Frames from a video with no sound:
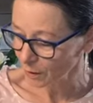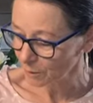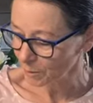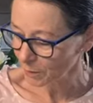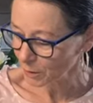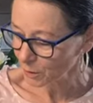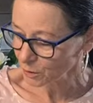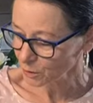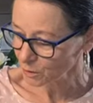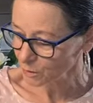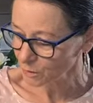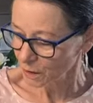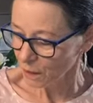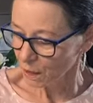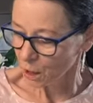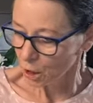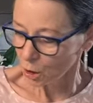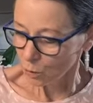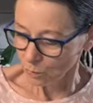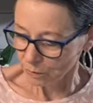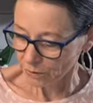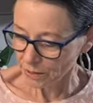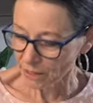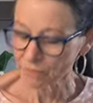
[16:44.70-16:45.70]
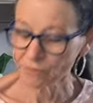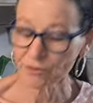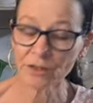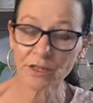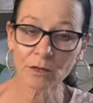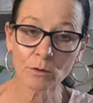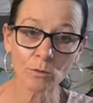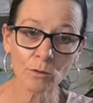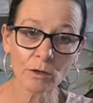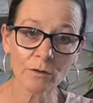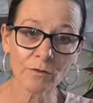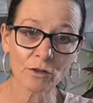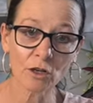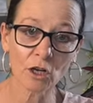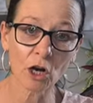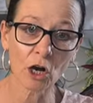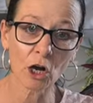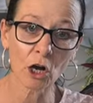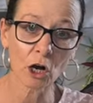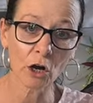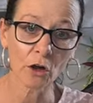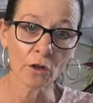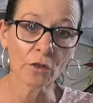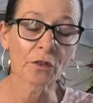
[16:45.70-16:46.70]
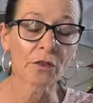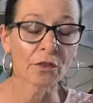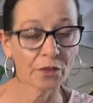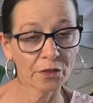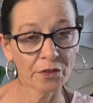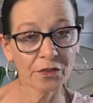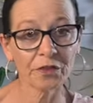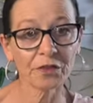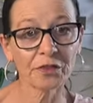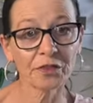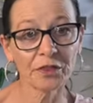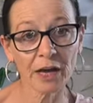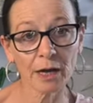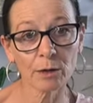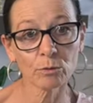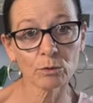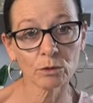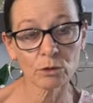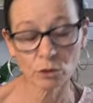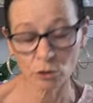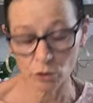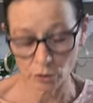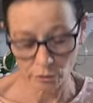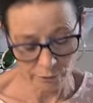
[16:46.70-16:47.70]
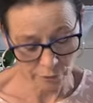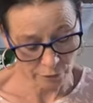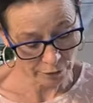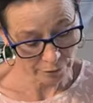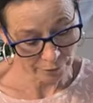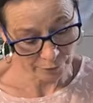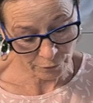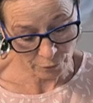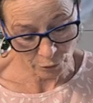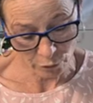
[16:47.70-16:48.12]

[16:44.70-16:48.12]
it because with everything we've got, that will cover it